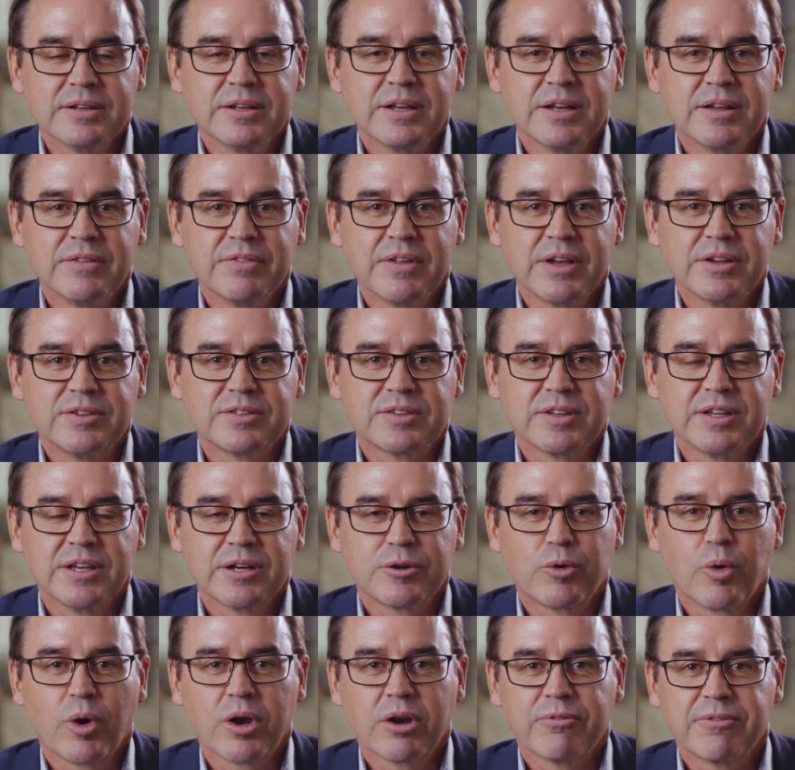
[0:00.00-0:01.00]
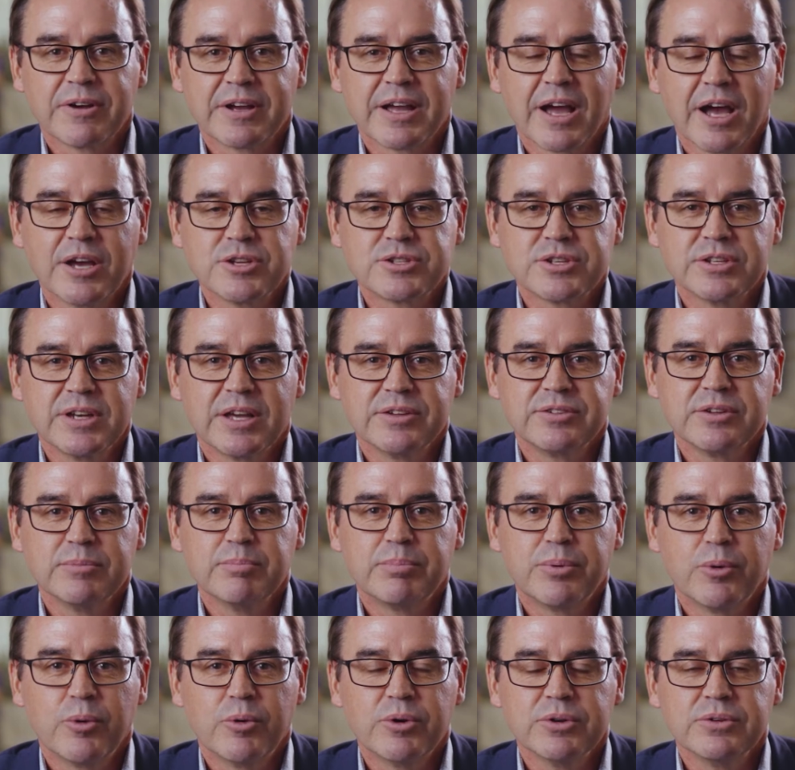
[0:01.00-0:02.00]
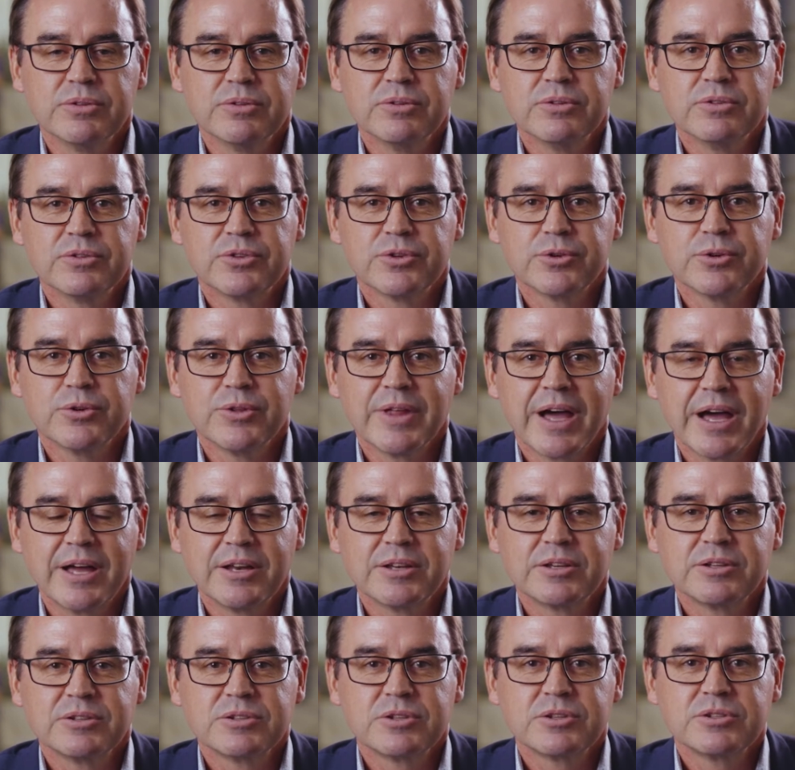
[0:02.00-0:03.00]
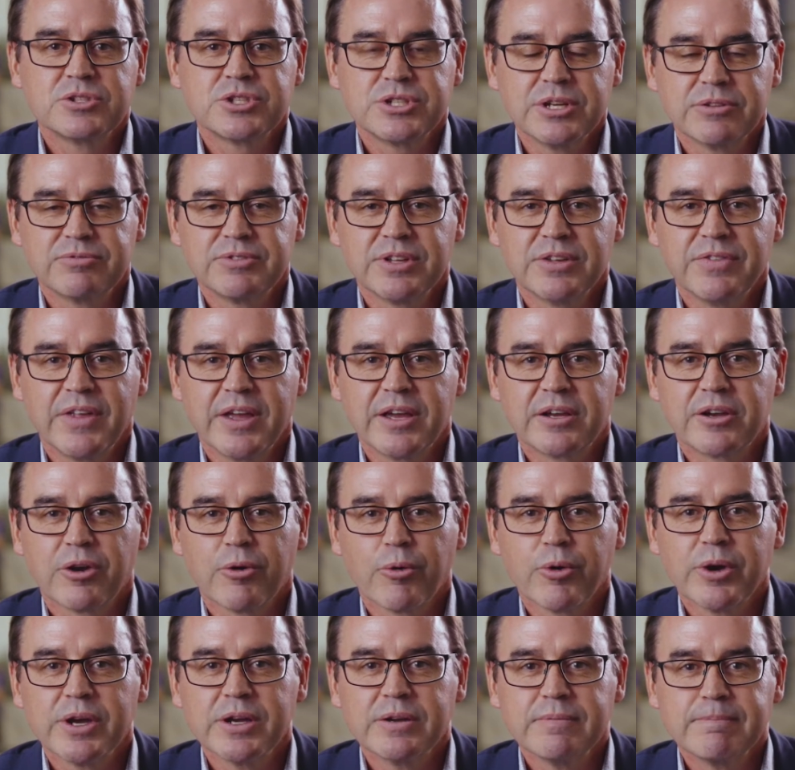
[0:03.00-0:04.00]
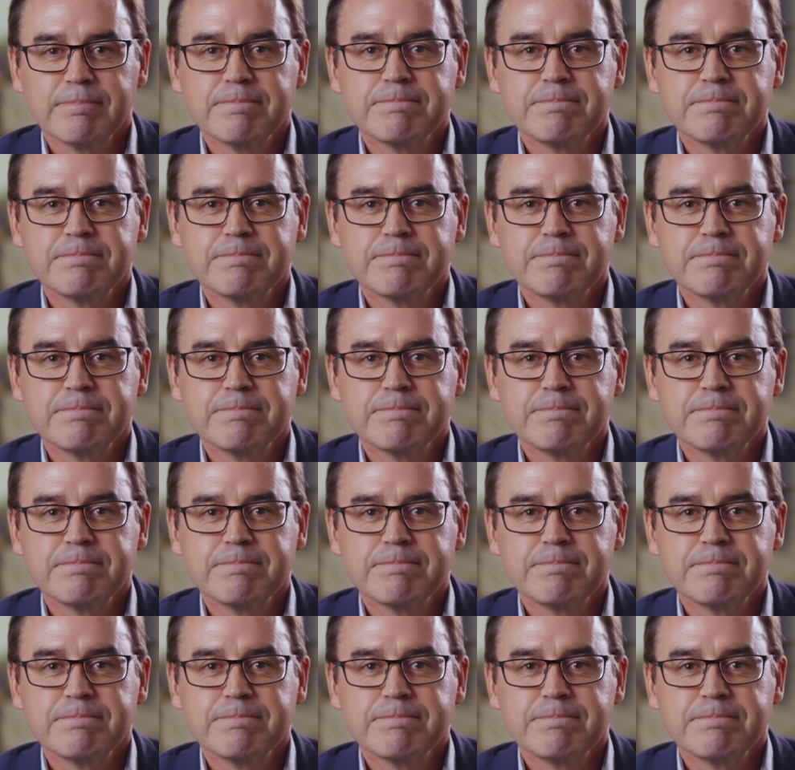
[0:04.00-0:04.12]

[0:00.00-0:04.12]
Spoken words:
and they see a qualification as important to that shift in their career.